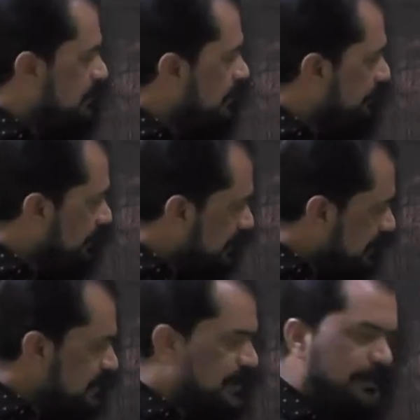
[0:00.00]
The
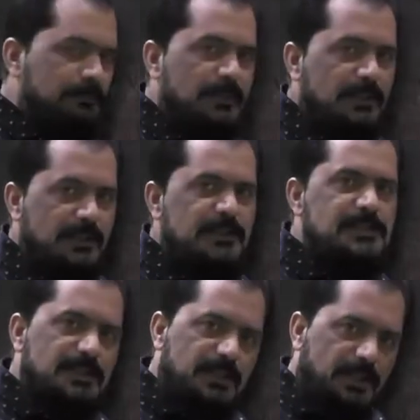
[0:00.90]
venous
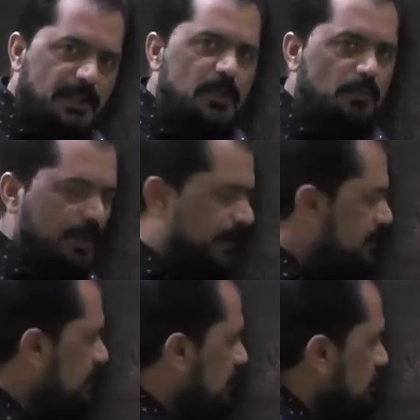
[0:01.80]
capillaries
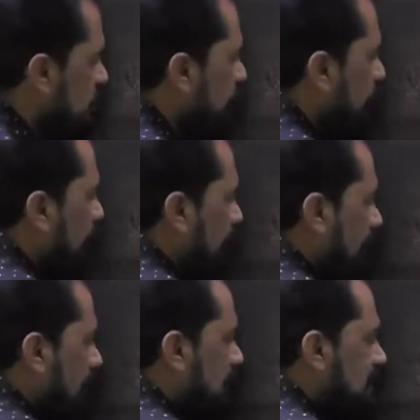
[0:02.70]
reunite to
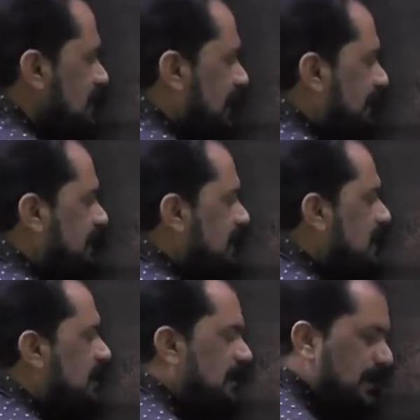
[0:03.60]
form
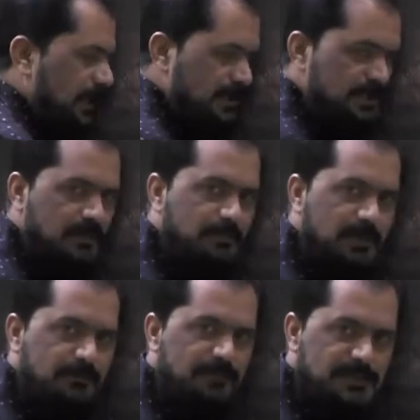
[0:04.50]
slightly larger
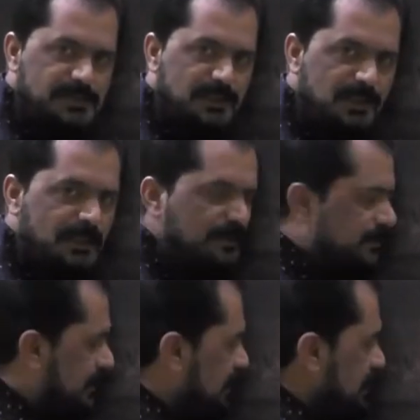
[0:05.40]
blood vessel,
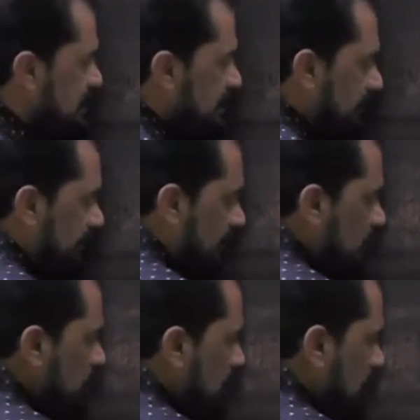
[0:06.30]
that is
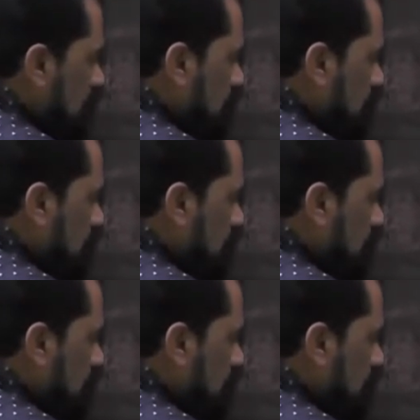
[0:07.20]
venule.